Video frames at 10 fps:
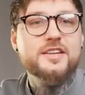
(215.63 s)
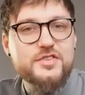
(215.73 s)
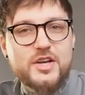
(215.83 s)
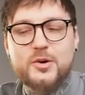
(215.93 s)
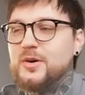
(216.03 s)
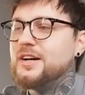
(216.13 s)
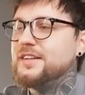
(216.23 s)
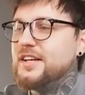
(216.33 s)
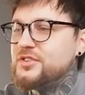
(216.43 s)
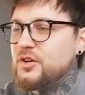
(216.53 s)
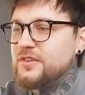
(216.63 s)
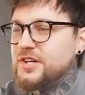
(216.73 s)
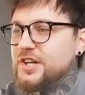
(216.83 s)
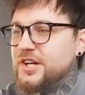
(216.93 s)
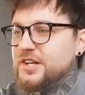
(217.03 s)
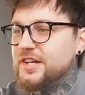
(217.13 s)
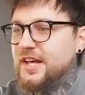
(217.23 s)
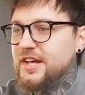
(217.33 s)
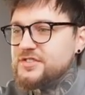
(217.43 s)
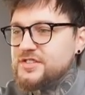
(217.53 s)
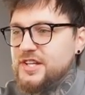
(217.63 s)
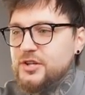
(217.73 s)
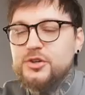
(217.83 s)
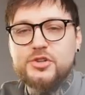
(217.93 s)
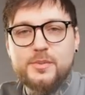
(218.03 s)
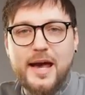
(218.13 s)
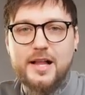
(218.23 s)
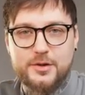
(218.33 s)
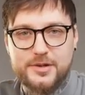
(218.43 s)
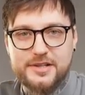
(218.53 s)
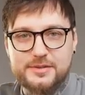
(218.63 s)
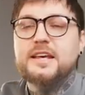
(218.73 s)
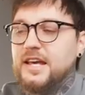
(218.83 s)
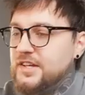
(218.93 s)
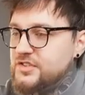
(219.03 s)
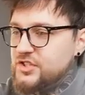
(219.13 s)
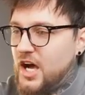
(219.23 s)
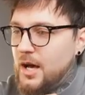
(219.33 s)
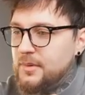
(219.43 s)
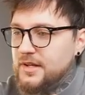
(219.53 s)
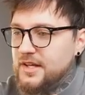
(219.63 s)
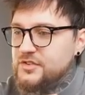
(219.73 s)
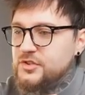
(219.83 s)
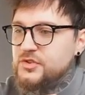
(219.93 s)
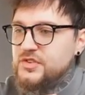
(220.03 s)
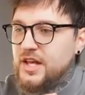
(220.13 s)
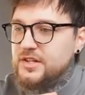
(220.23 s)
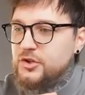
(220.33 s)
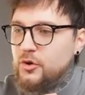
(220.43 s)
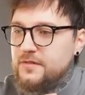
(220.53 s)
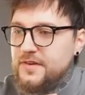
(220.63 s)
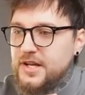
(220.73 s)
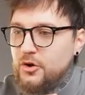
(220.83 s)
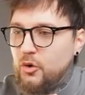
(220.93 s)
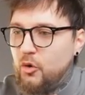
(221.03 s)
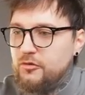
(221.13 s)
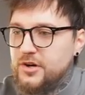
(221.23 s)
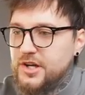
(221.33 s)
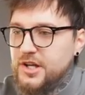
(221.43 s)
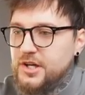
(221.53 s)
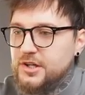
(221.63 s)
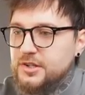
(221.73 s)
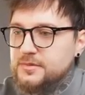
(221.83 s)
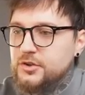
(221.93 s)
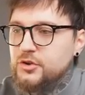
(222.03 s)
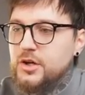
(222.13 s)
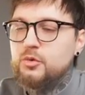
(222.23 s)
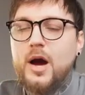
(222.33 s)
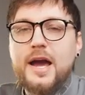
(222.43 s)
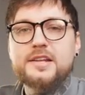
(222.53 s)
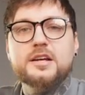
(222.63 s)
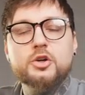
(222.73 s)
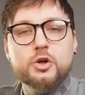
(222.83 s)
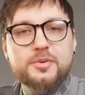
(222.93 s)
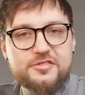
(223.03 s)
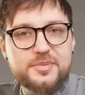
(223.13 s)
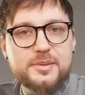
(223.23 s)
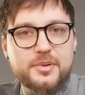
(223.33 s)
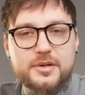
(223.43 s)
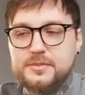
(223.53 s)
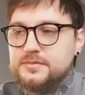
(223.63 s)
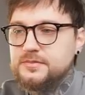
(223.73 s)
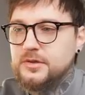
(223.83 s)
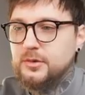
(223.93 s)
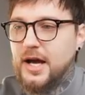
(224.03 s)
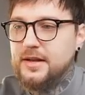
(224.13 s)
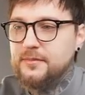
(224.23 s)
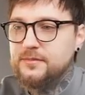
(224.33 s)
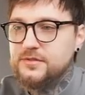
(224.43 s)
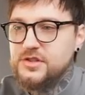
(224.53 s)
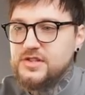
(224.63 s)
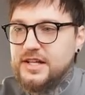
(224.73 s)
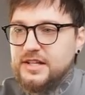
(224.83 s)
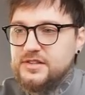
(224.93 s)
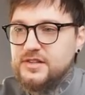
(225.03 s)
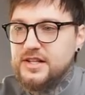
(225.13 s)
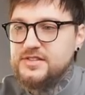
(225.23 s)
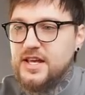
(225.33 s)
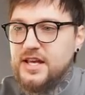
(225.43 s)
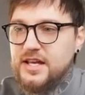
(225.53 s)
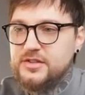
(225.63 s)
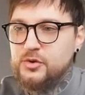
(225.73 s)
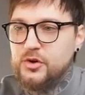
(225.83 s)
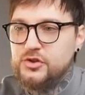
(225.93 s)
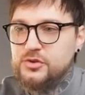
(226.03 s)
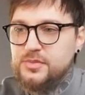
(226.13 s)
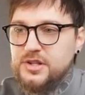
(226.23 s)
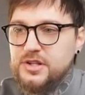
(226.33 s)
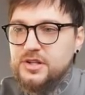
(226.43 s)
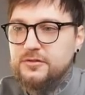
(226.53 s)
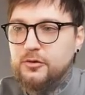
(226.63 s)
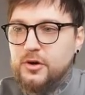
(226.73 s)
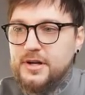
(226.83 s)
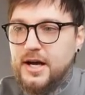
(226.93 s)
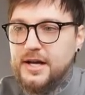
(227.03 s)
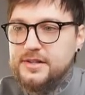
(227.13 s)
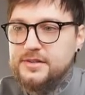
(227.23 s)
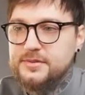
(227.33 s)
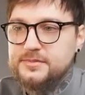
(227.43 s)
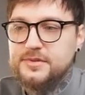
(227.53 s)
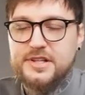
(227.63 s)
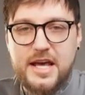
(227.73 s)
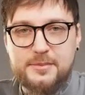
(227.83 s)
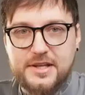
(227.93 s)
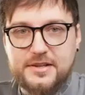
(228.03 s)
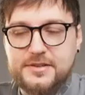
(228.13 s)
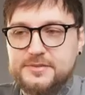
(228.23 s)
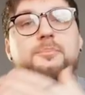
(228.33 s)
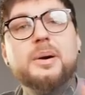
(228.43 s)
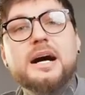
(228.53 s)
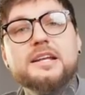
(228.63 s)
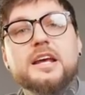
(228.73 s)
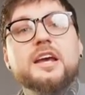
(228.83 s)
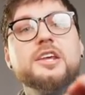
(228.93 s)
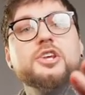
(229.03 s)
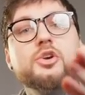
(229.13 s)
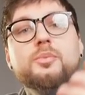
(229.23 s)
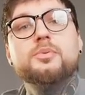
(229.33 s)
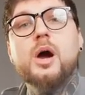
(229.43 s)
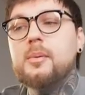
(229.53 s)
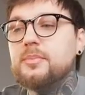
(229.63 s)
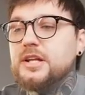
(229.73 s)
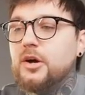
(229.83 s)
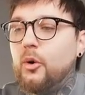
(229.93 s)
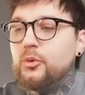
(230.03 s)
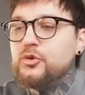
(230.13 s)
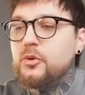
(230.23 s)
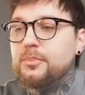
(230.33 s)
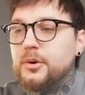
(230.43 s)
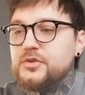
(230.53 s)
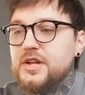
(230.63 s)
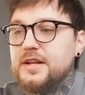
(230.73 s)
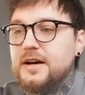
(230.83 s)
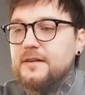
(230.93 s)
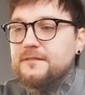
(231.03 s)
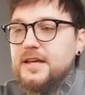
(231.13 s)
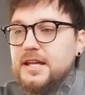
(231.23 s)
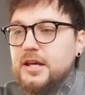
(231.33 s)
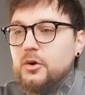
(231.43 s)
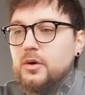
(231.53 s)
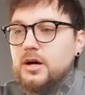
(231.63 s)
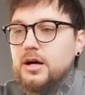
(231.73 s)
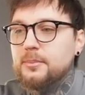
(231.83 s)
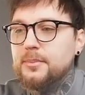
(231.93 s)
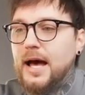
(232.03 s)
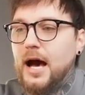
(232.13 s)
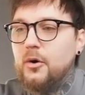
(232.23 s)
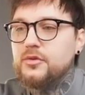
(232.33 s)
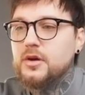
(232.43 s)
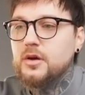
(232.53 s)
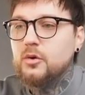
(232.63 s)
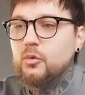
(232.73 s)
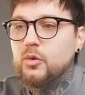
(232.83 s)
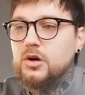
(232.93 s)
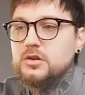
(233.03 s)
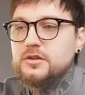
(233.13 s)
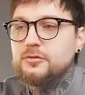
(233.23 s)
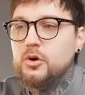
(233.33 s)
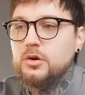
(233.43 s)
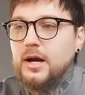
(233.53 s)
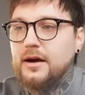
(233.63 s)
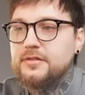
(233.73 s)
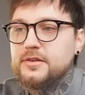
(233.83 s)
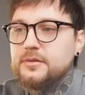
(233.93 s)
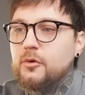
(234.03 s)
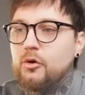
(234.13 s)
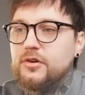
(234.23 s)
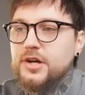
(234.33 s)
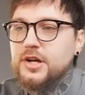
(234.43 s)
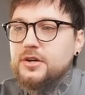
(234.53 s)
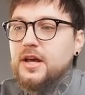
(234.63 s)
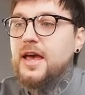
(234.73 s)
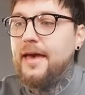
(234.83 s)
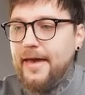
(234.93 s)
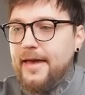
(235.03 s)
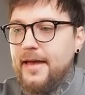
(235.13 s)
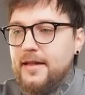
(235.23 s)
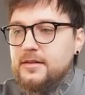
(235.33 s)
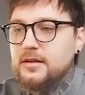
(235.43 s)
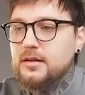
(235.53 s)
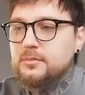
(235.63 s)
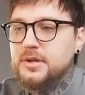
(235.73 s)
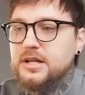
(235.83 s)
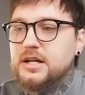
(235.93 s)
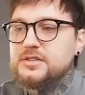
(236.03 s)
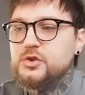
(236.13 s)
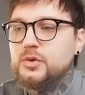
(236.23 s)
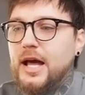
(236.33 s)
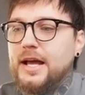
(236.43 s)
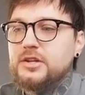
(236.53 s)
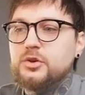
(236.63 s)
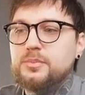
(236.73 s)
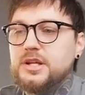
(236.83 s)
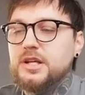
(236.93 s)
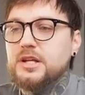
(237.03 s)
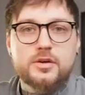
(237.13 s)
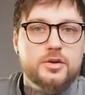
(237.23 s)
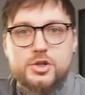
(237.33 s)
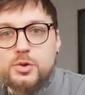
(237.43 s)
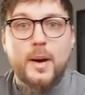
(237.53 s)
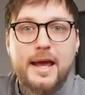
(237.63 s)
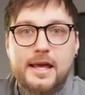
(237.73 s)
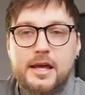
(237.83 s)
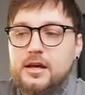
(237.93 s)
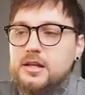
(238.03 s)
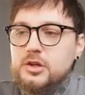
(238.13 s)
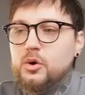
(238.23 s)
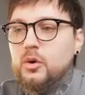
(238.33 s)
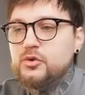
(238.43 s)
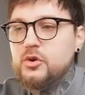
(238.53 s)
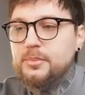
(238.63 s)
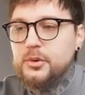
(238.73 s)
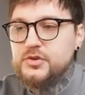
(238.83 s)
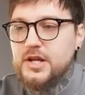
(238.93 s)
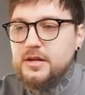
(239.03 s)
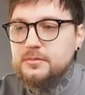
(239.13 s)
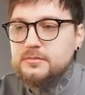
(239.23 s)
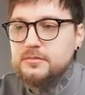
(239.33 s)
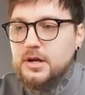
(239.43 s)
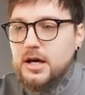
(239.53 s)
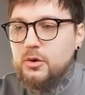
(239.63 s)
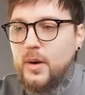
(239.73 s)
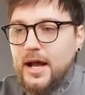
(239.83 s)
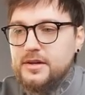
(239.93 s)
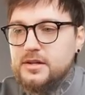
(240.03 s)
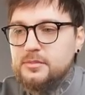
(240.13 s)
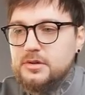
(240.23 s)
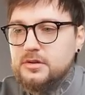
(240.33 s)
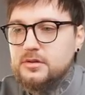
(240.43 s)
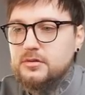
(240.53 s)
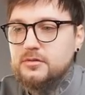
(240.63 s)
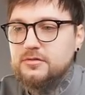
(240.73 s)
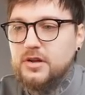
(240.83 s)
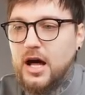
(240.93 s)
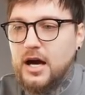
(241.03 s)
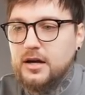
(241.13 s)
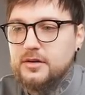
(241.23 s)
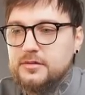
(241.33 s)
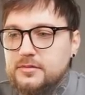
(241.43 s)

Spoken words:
So this over here is the YouTube algorithm. His job is to send your video over here to the right group of people, right? Just like this. Let's say it's going to be Fortnite gaming. But you probably also posted a video about World of Warcraft over here. And because you like to be swaggy, you also posted a random vlog.